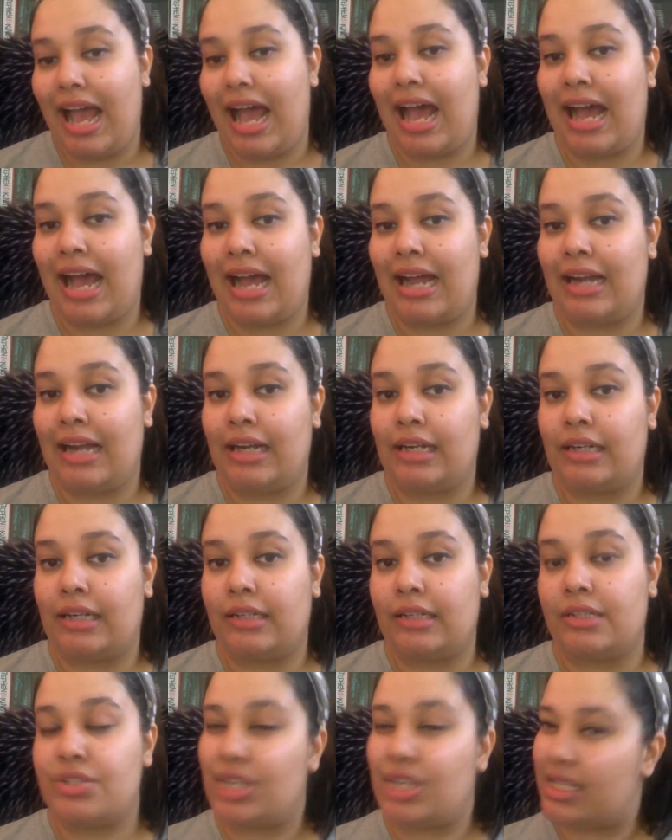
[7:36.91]
and
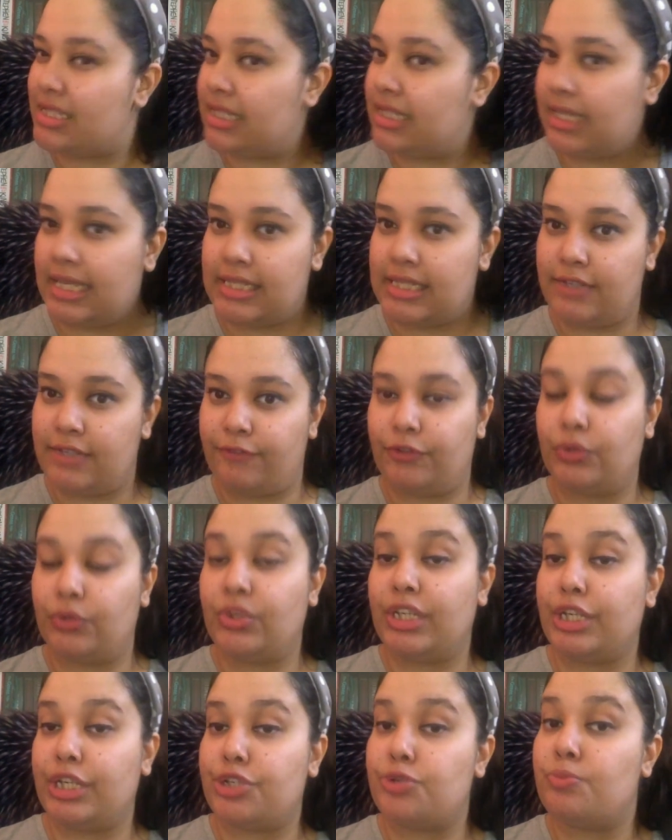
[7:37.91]
just in case if you
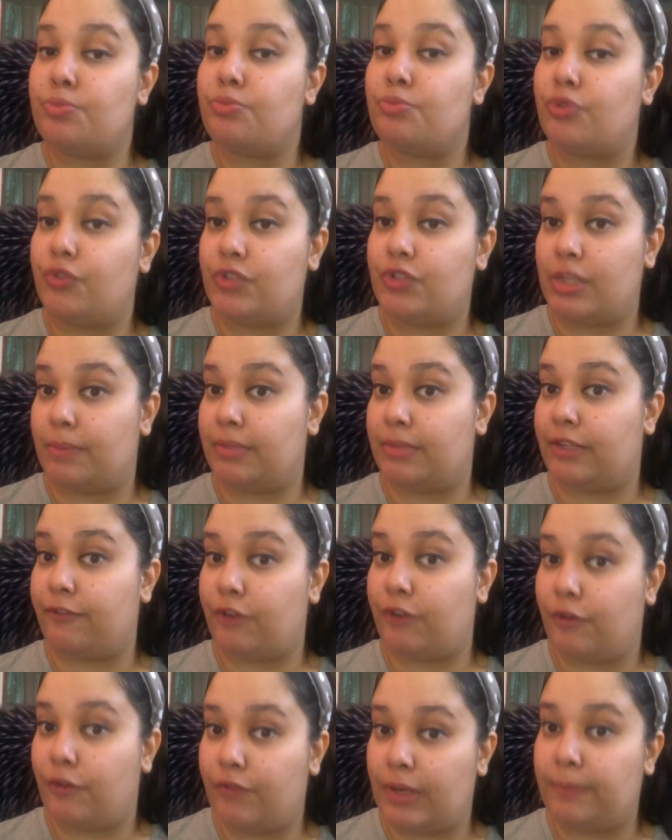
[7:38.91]
need to move something
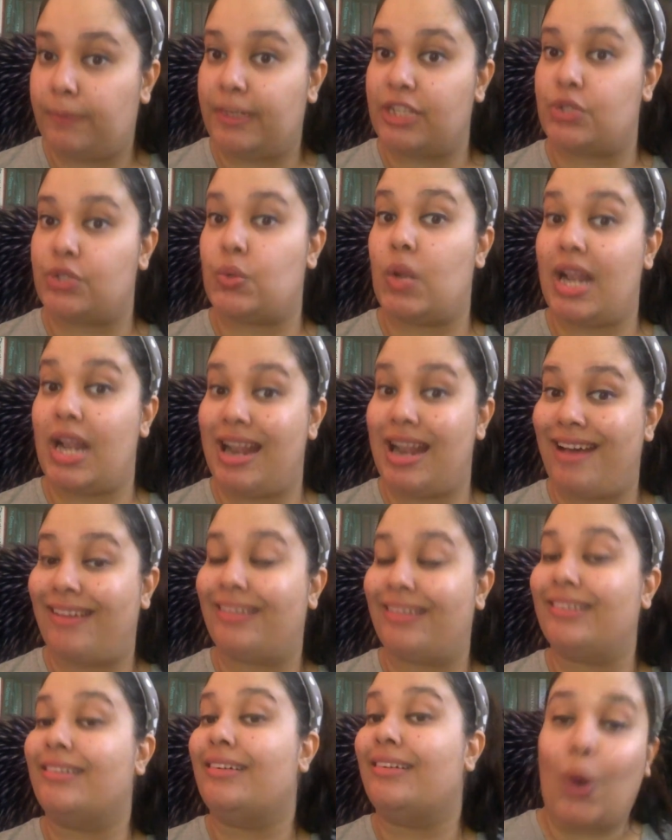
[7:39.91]
from one place to
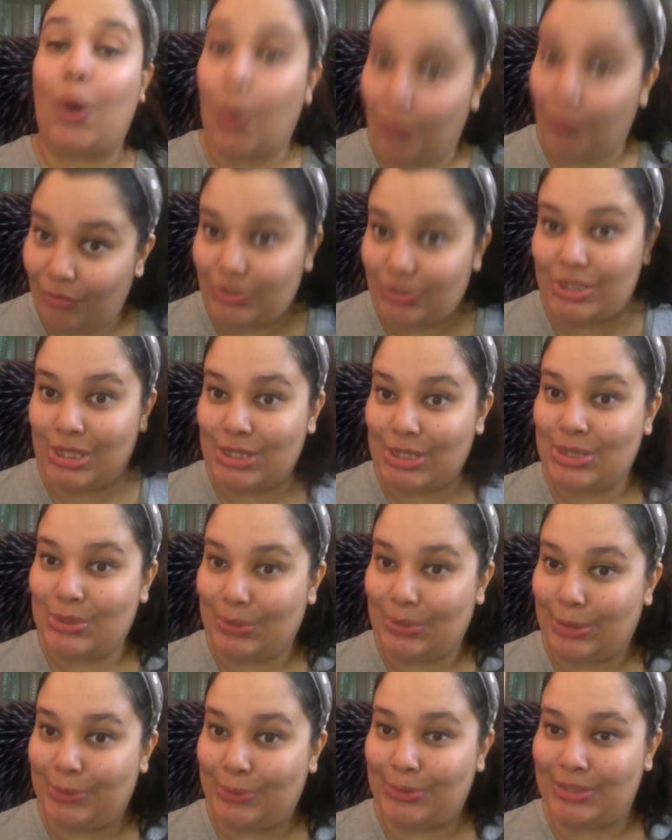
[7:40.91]
another, obviously
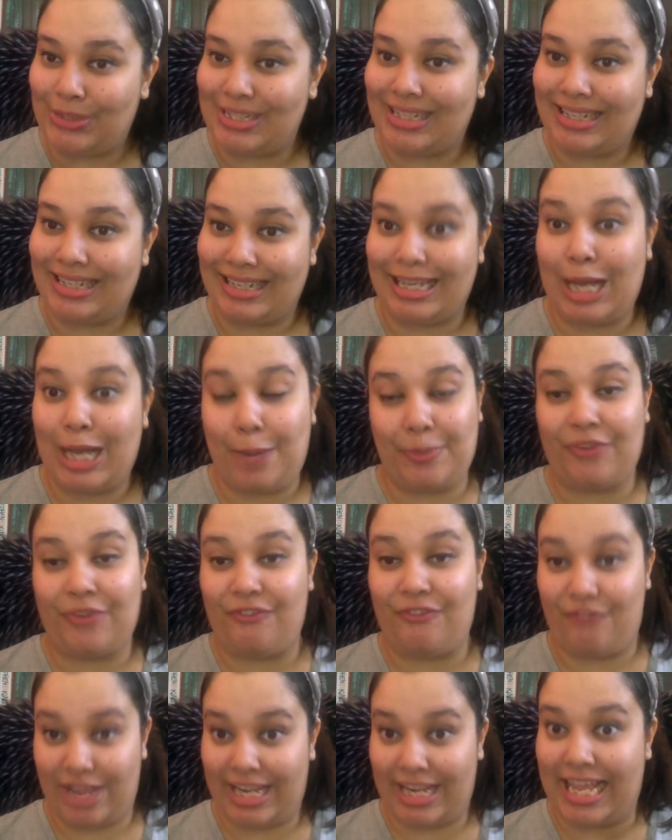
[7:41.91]
storyboards are gonna come
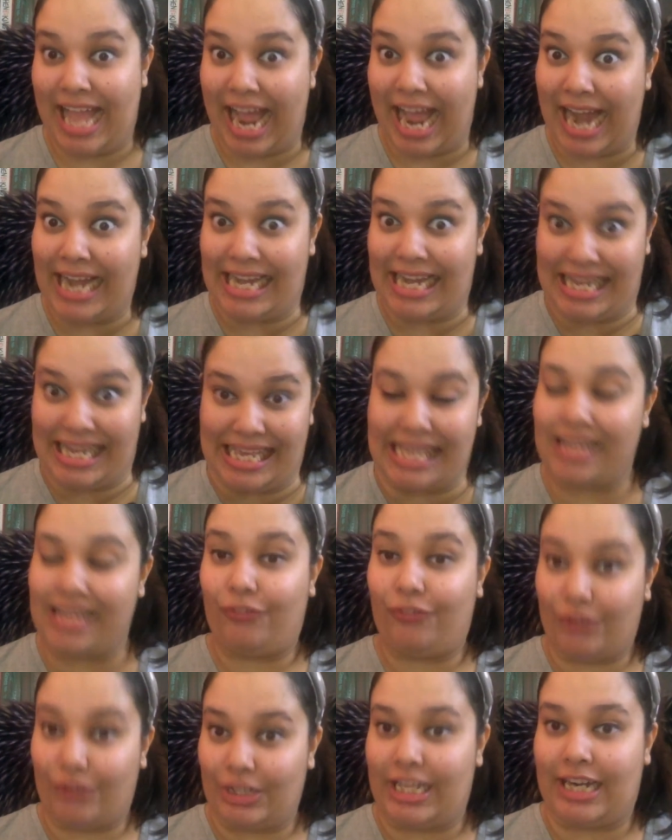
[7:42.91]
in very handy
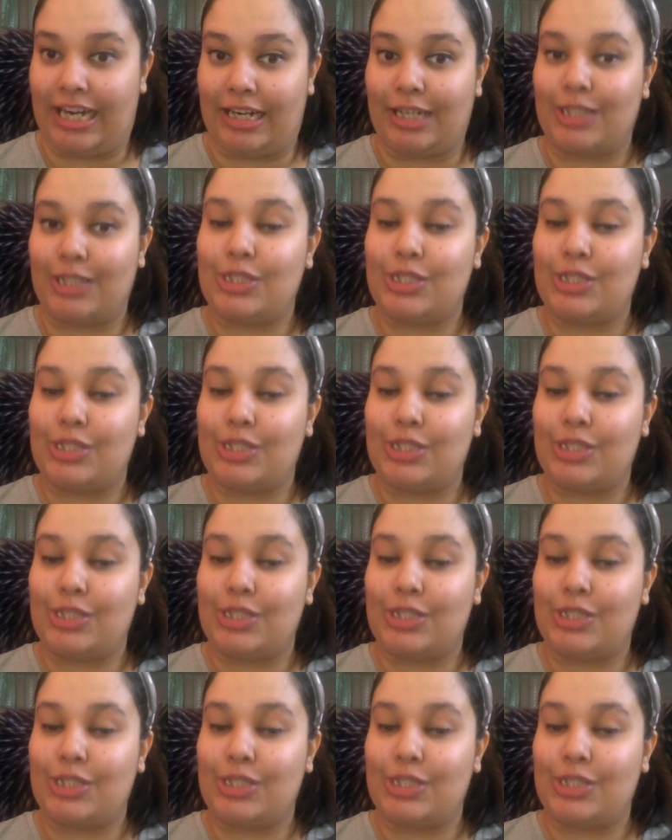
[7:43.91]
for that.